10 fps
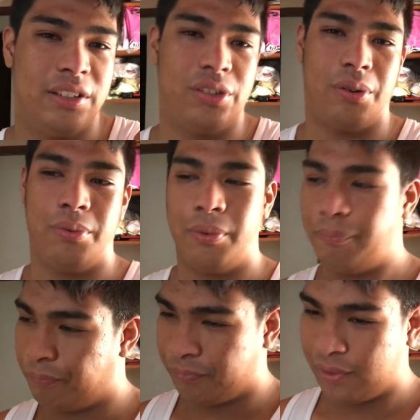So
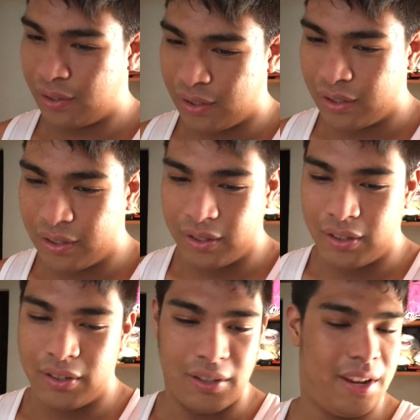
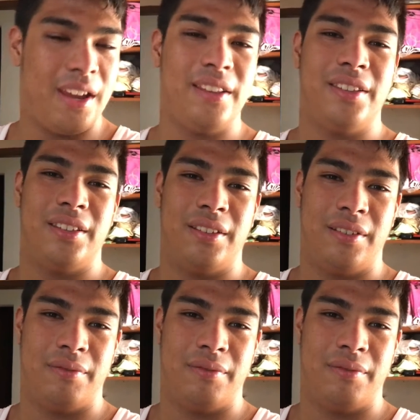yes,